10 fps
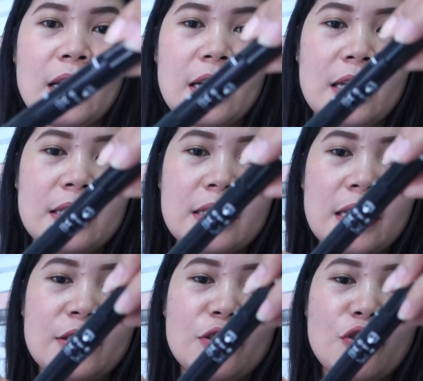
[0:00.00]
It
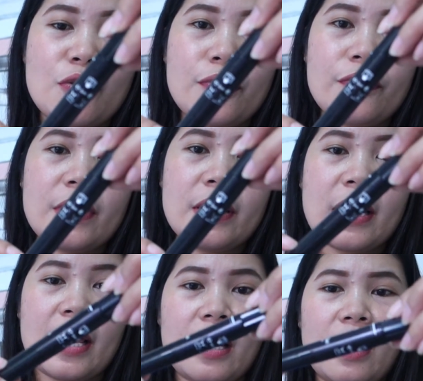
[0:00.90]
says UV
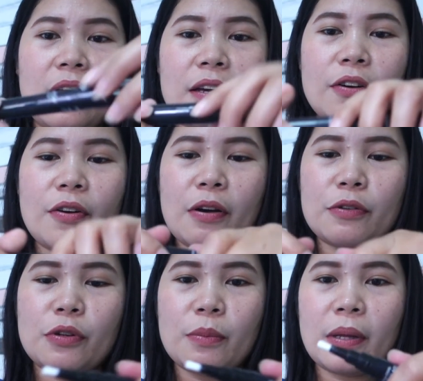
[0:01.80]
nail. I don't know how
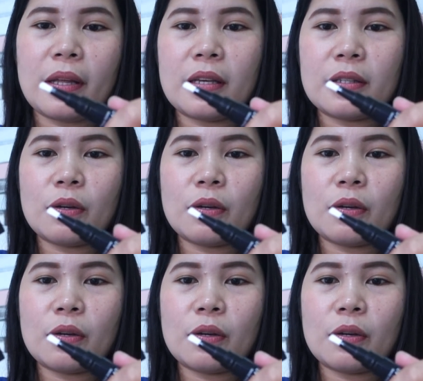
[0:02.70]
to apply this.